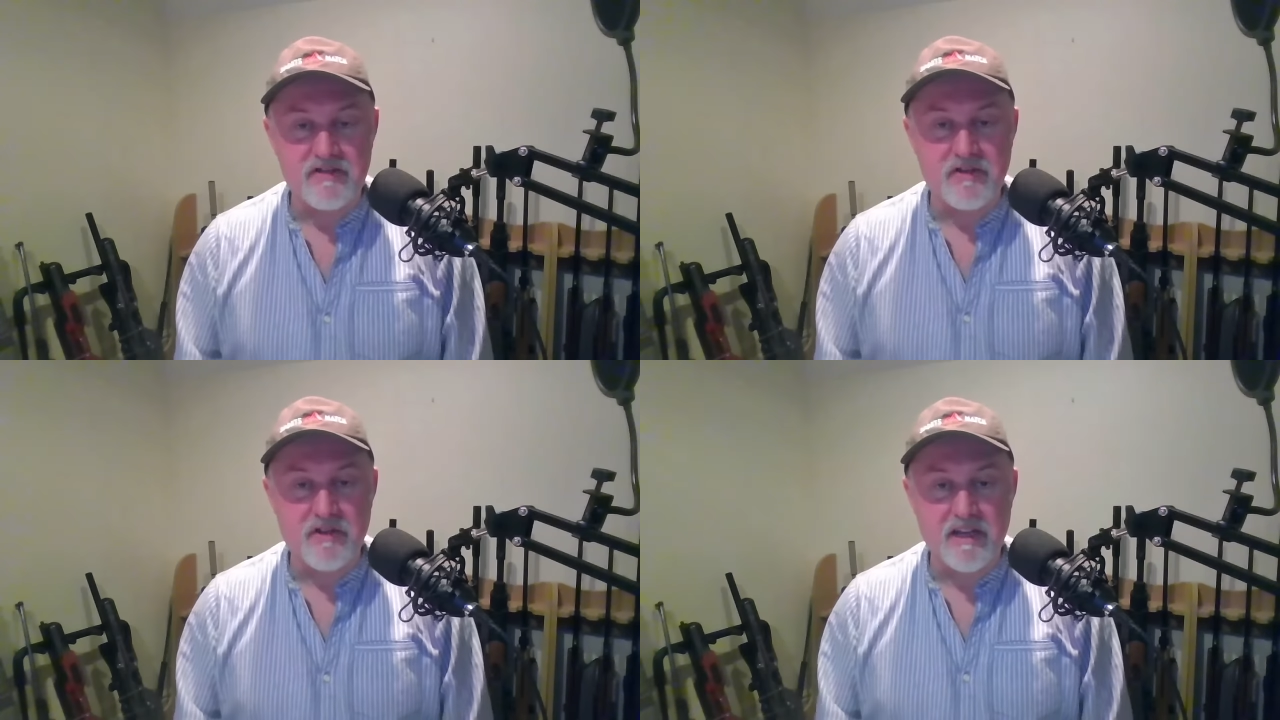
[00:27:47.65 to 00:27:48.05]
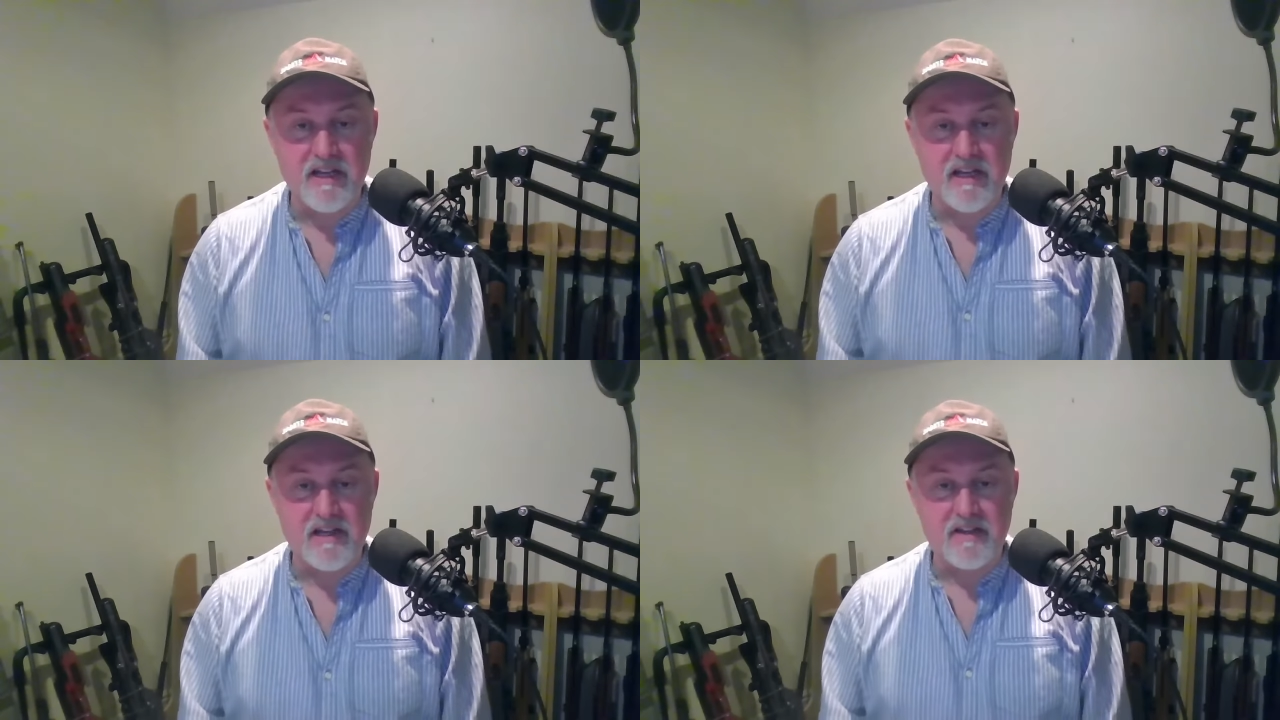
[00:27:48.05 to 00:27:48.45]
the sort of
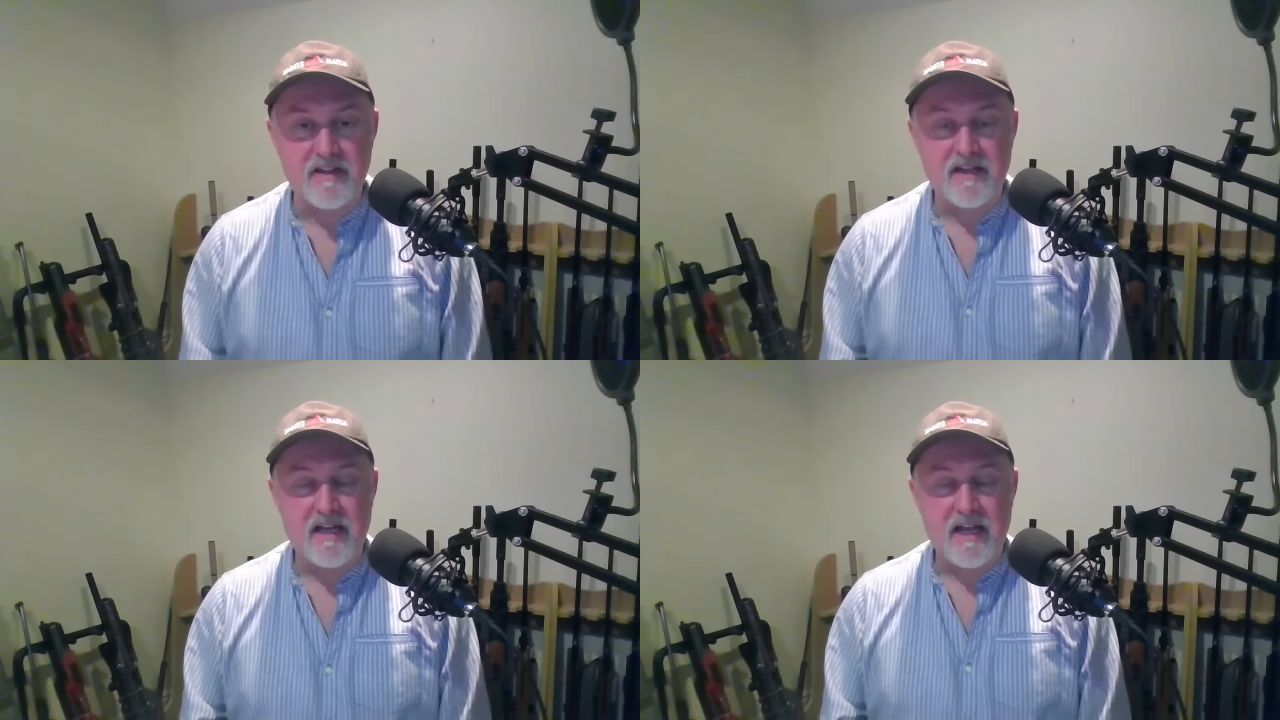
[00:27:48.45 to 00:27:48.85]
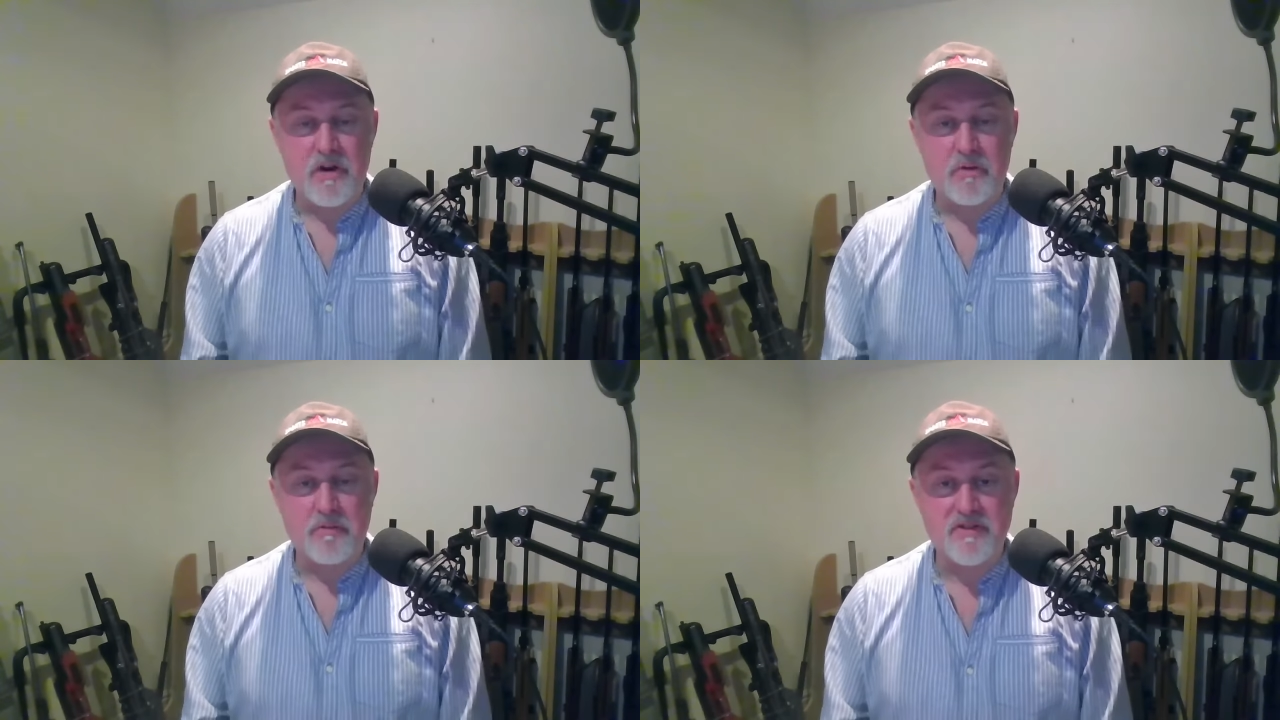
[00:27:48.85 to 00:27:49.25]
the uh,
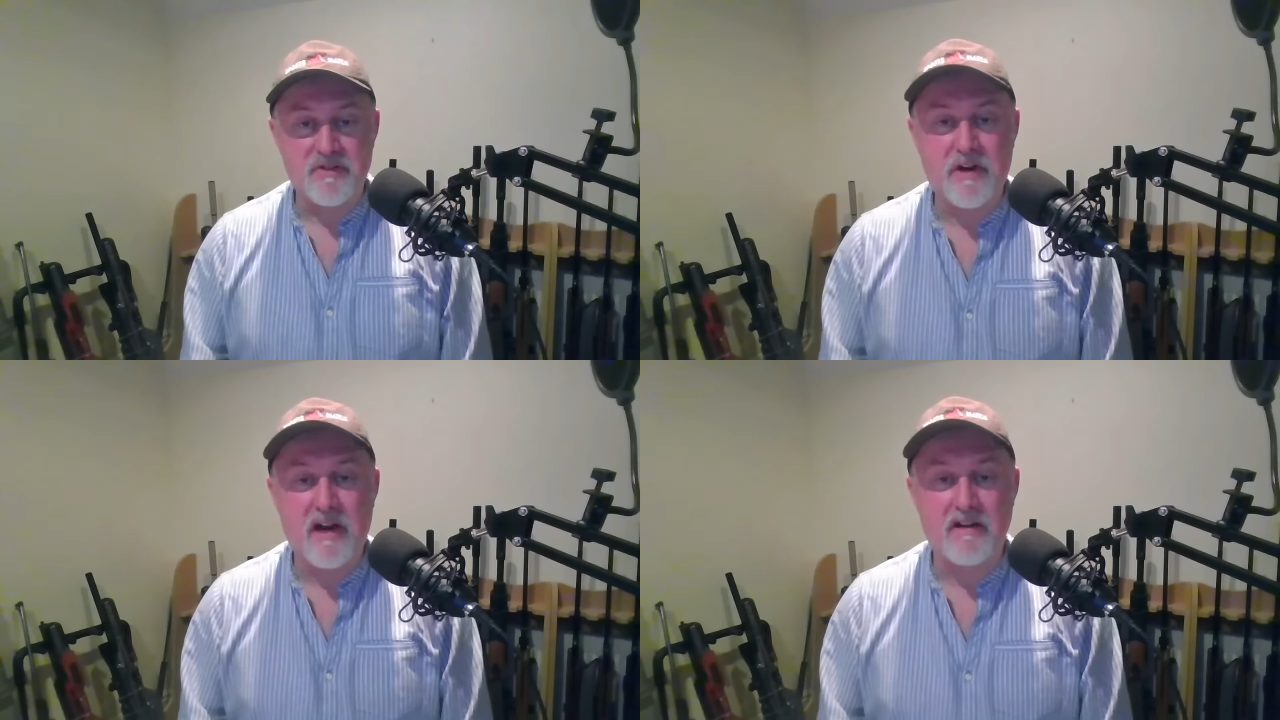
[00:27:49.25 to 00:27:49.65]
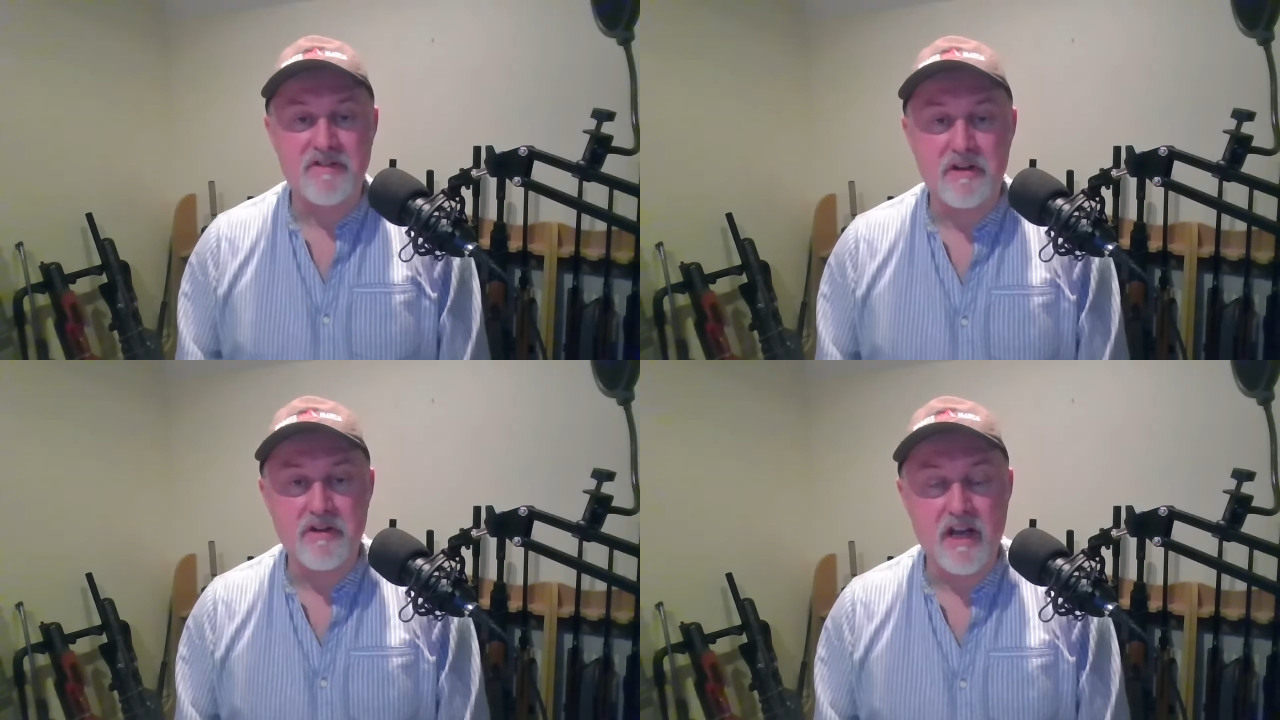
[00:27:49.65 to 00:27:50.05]
almost as far
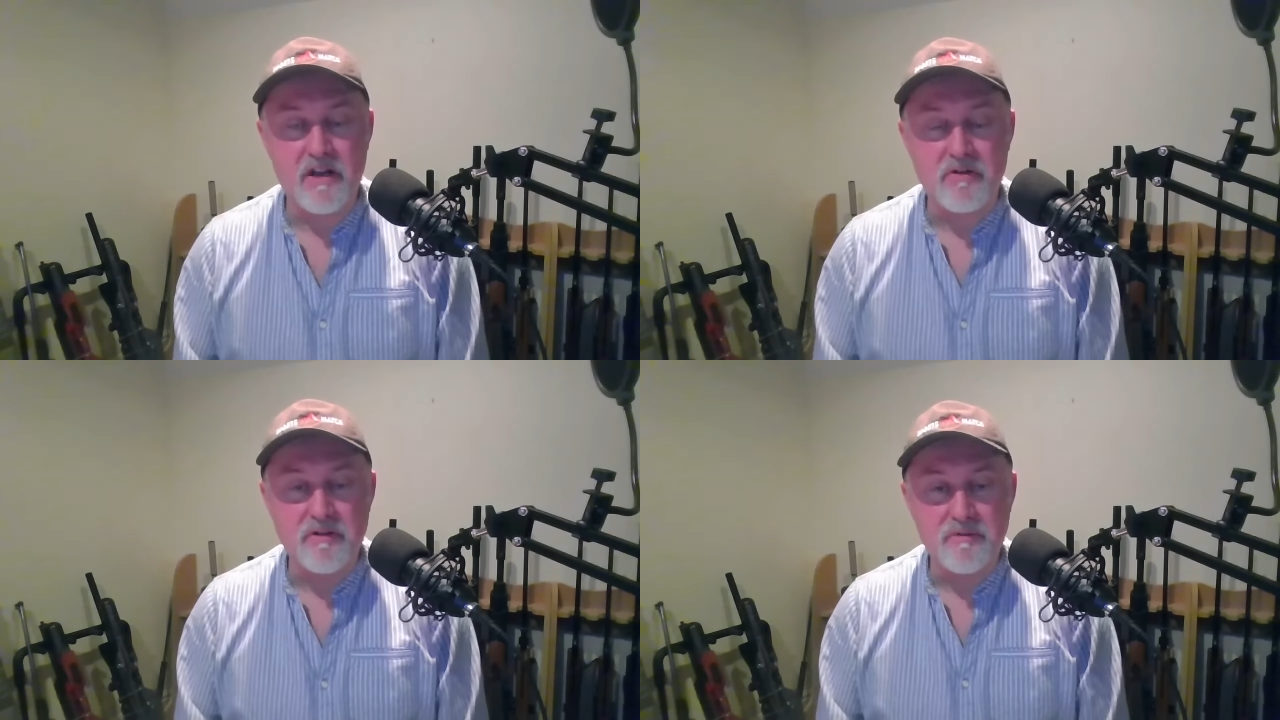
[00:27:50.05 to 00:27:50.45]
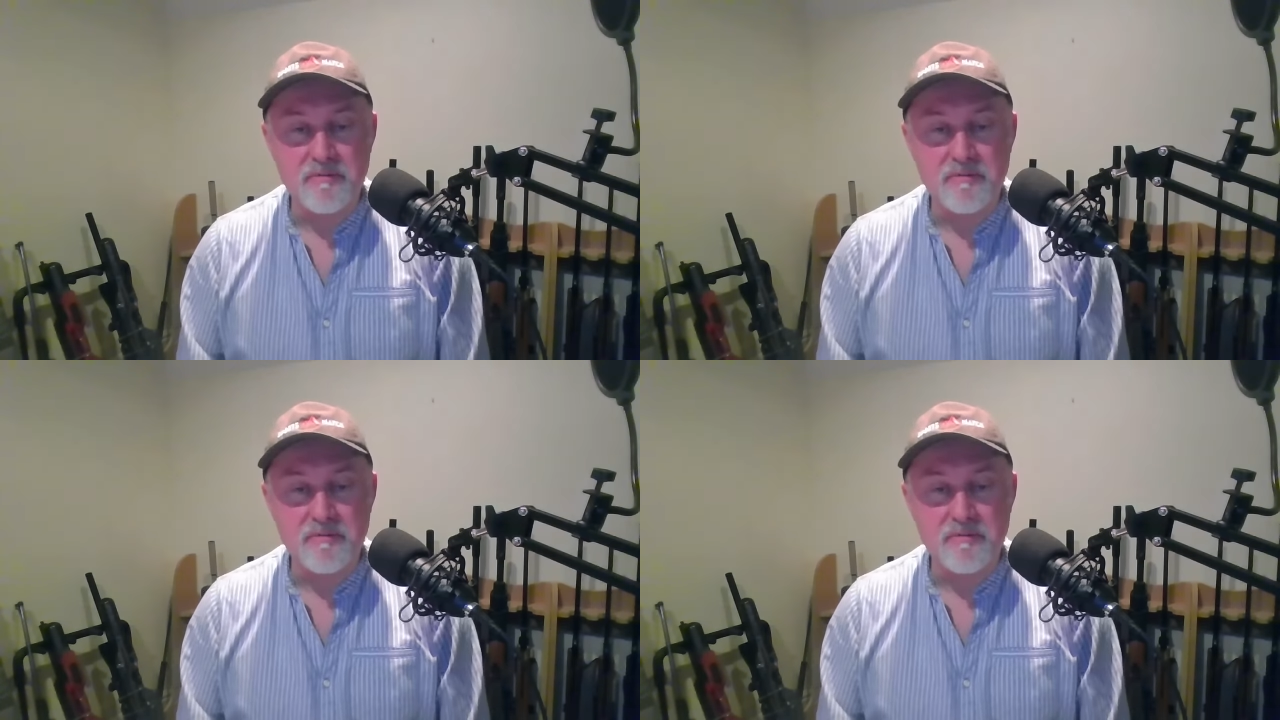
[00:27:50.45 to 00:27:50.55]
as they'll go.